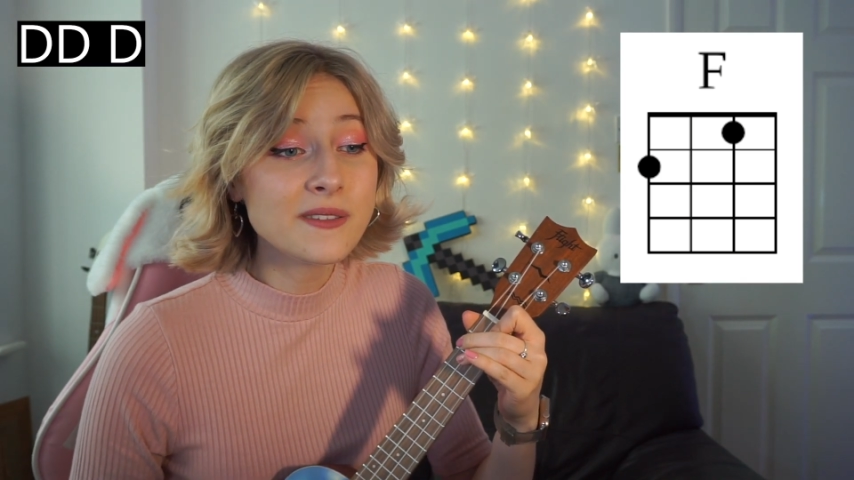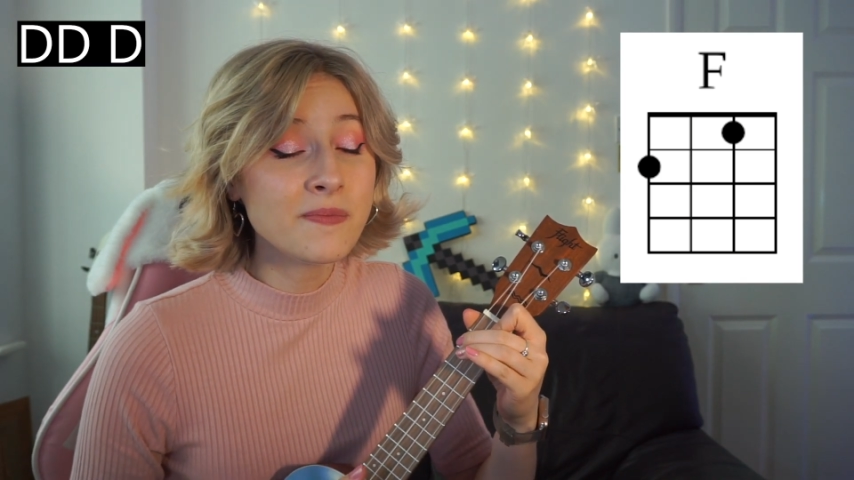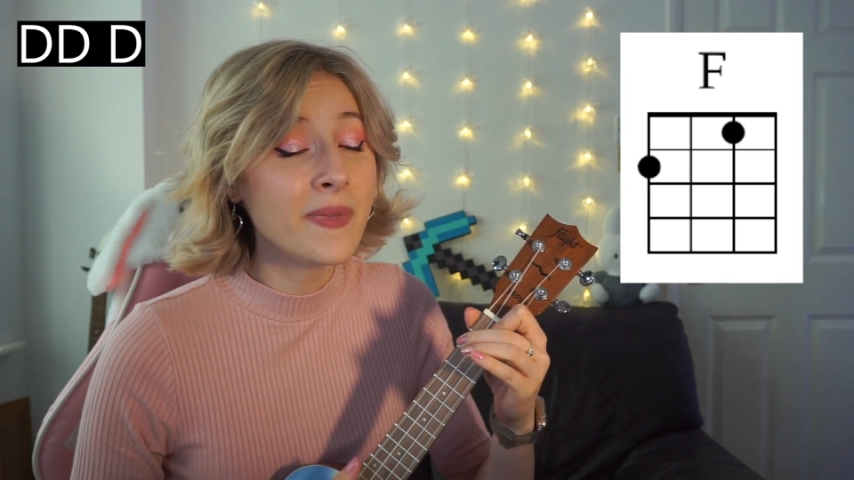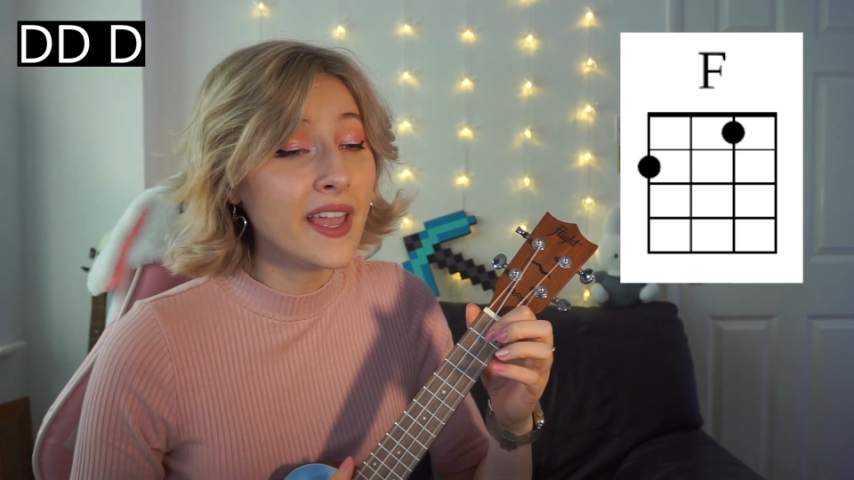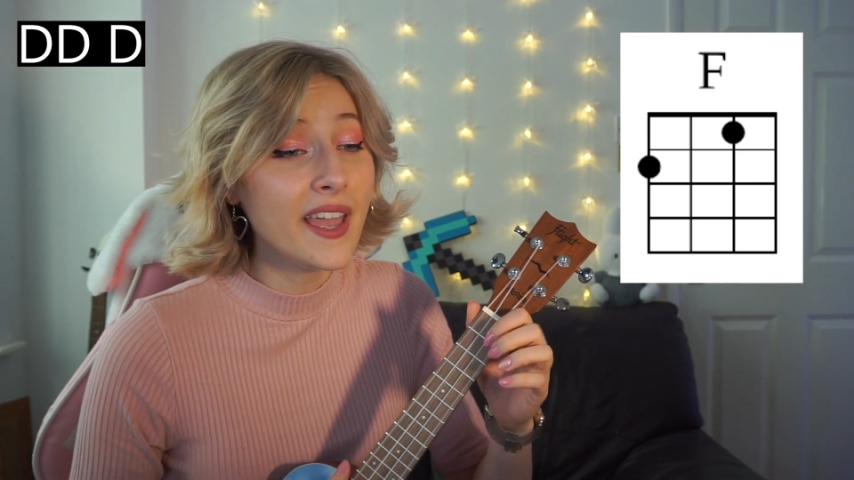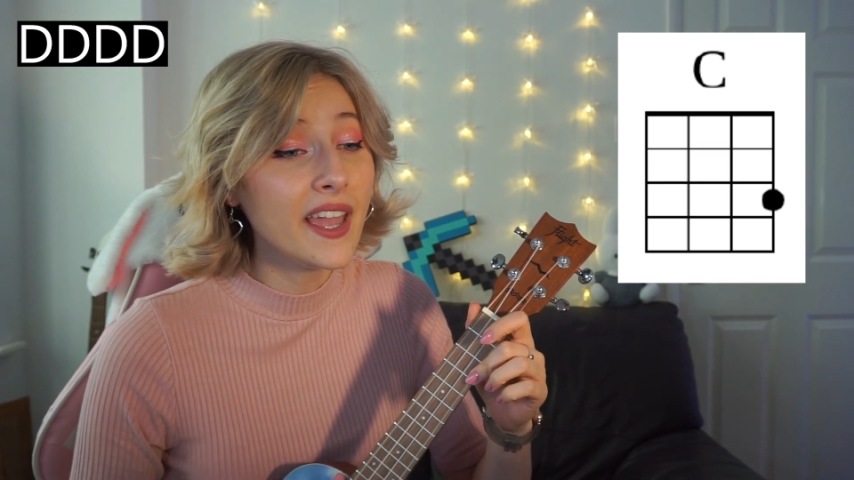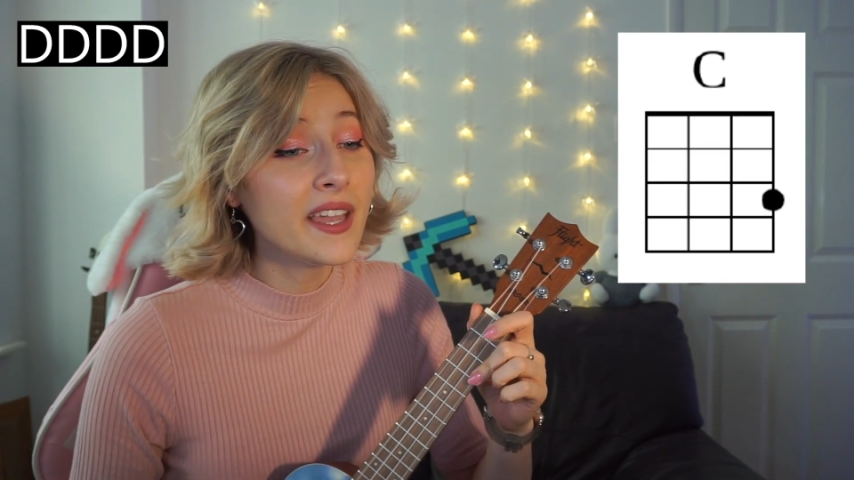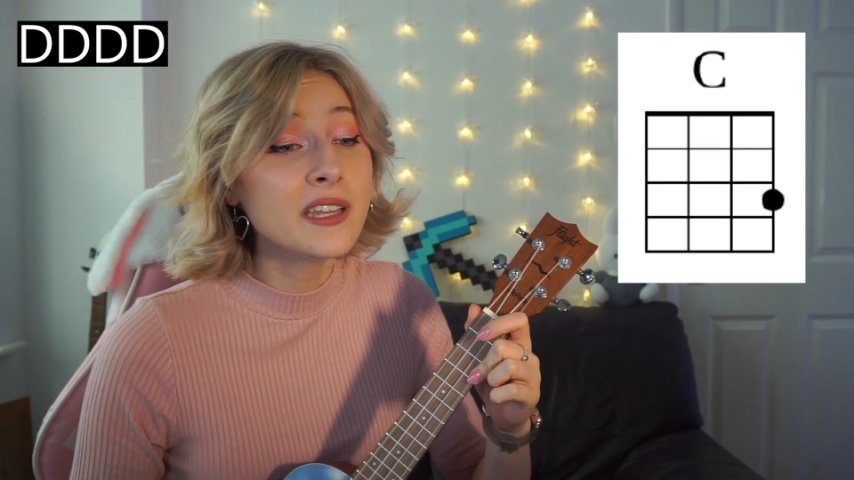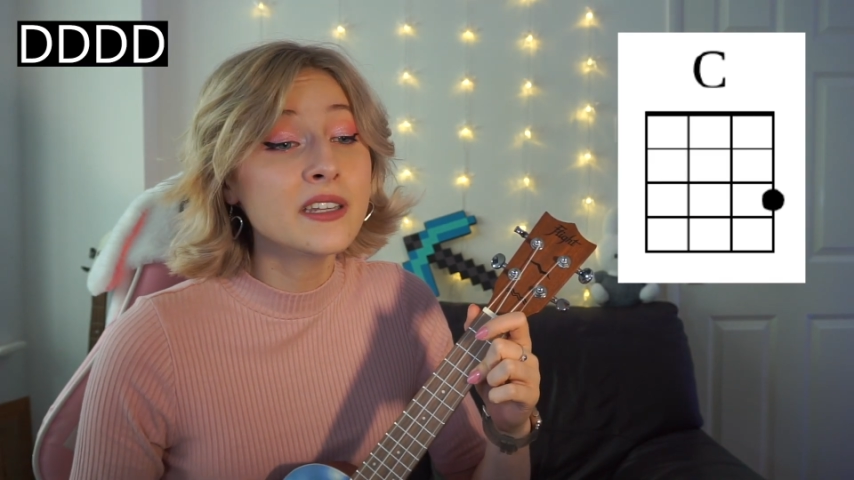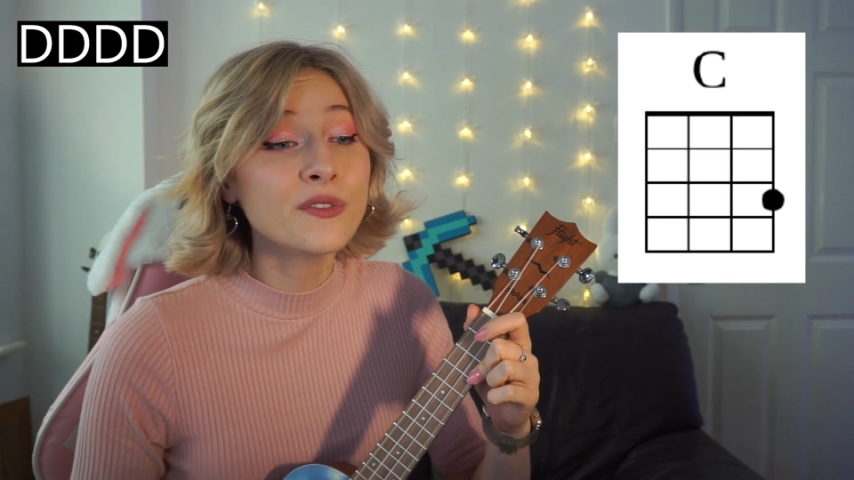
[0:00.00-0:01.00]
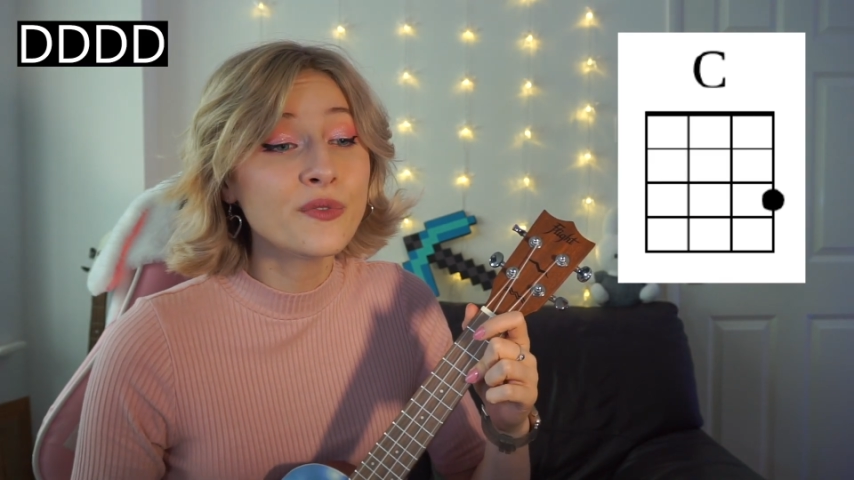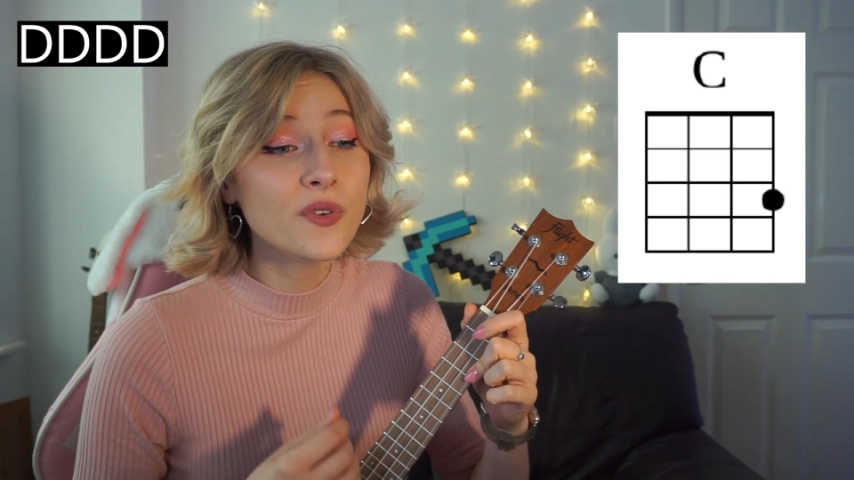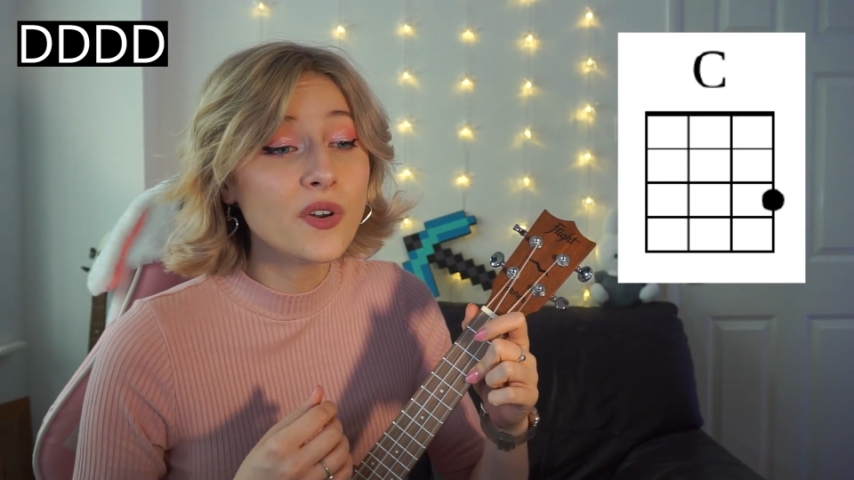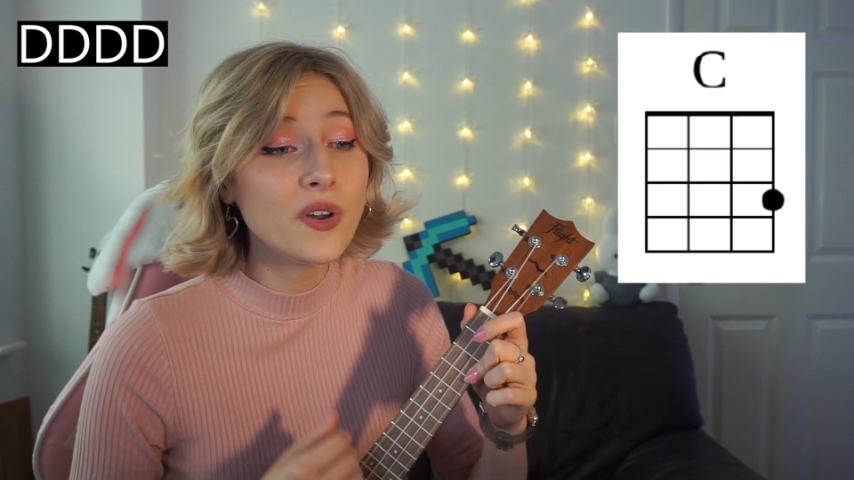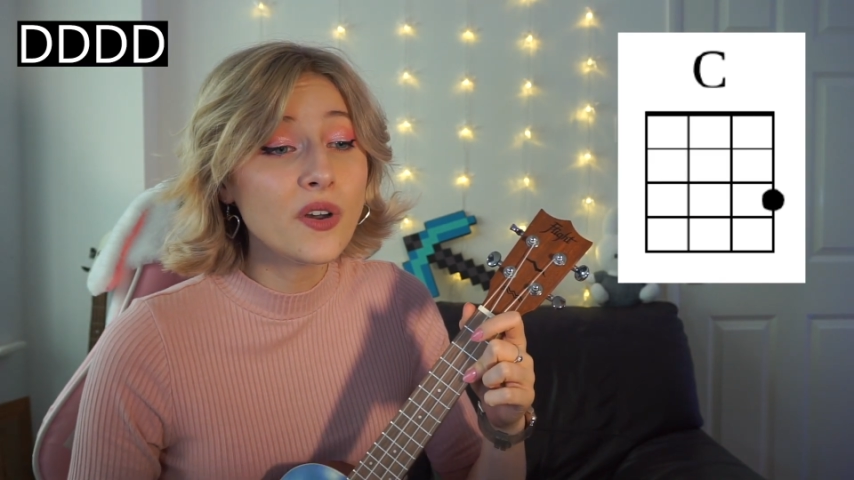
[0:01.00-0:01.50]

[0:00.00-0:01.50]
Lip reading: made for.